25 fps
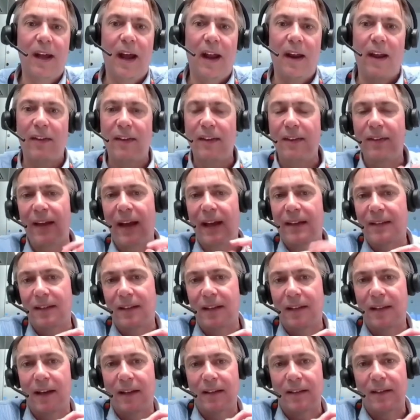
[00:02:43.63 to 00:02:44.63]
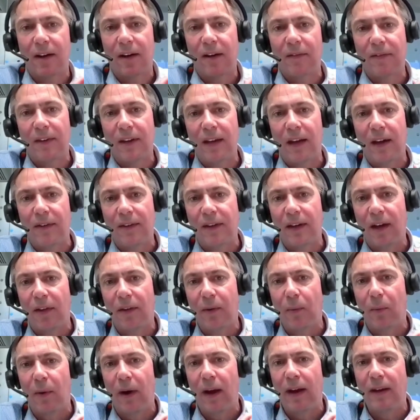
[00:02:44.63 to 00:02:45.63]
And I think that's kind of the
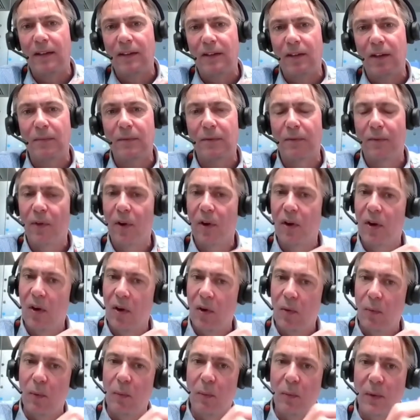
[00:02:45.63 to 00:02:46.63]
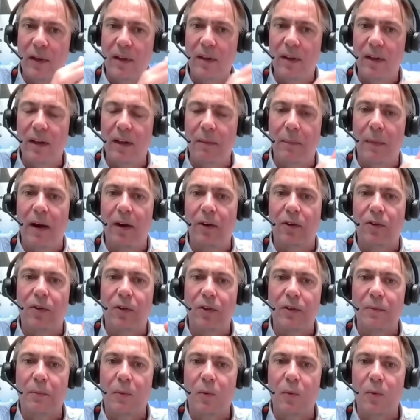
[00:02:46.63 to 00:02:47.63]
other way in terms of when we think about
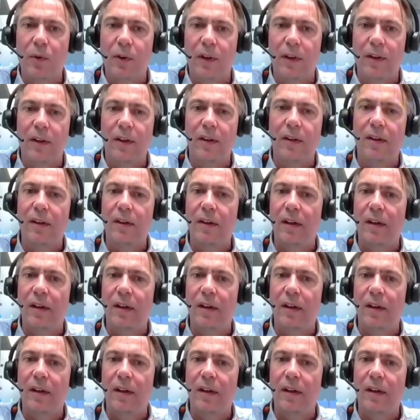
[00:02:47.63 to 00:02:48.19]
cross-border,